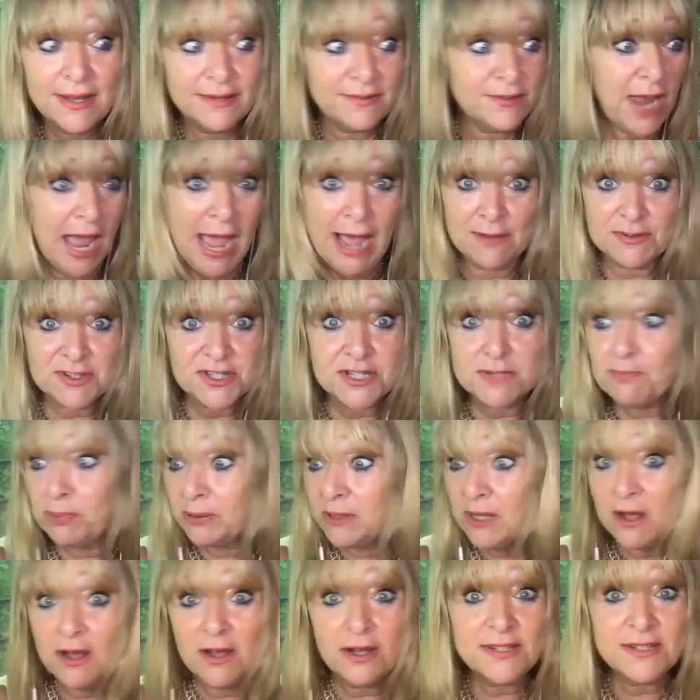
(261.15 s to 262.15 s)
how to
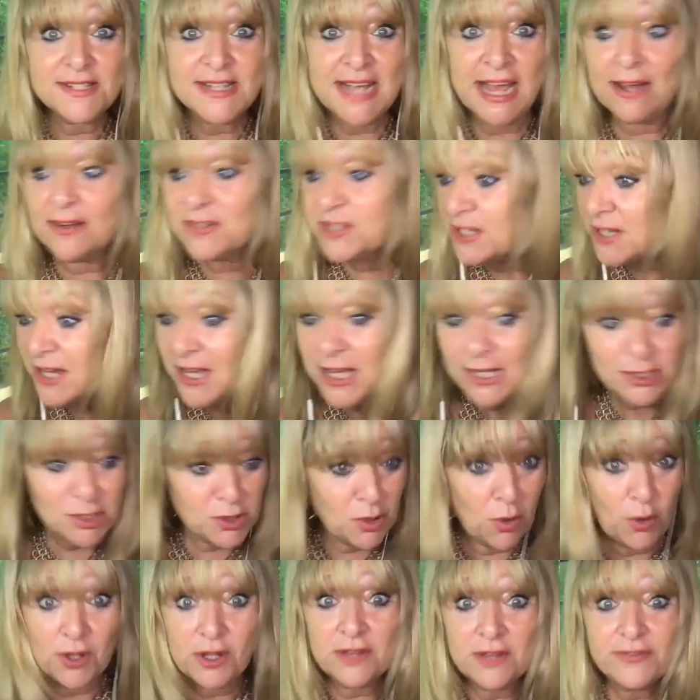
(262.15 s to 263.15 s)
plant, how to
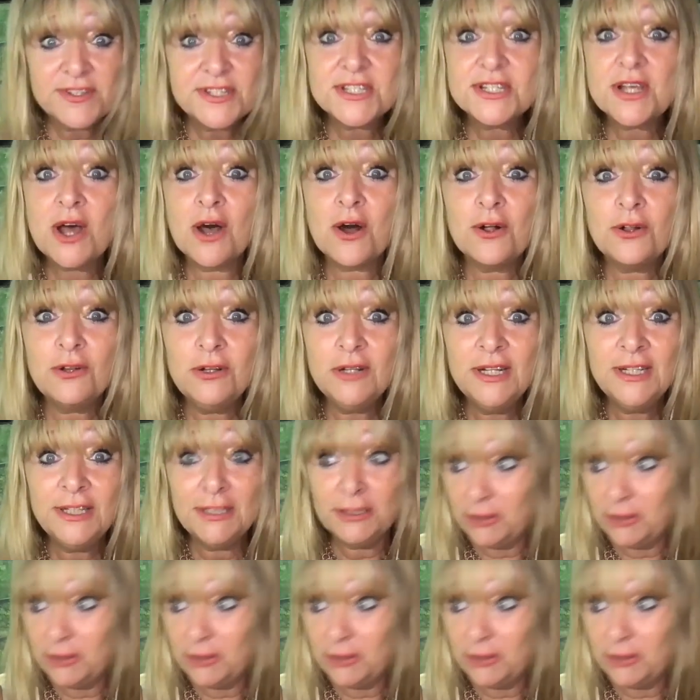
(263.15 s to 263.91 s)
toil the soul.